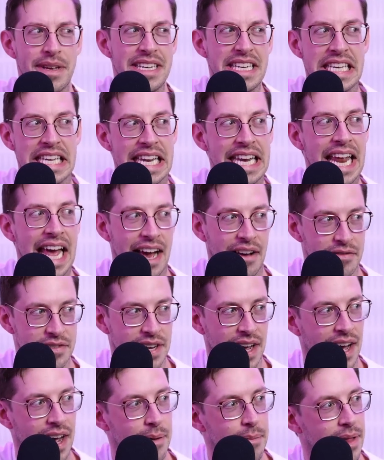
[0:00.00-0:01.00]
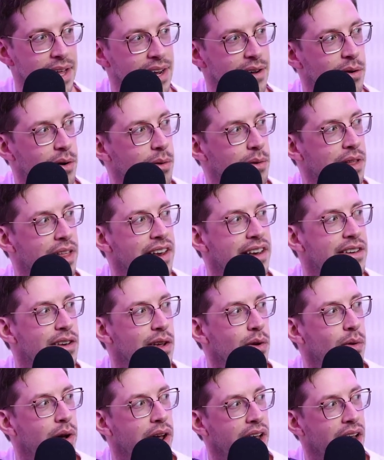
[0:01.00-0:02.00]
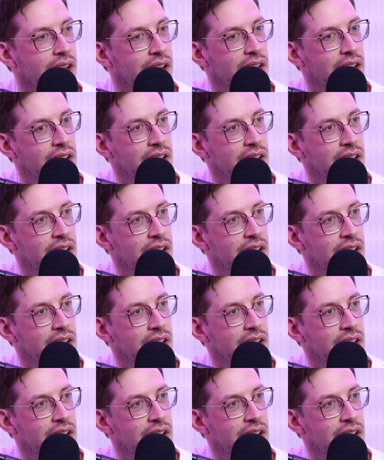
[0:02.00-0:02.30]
did have time. Like, what were they doing?